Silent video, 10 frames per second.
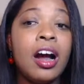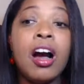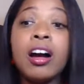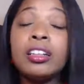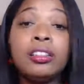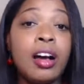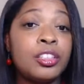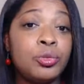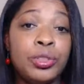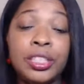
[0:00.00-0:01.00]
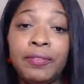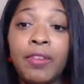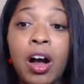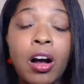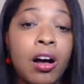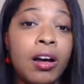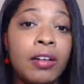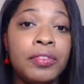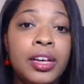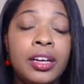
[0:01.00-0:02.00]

Our thoughts will evolve.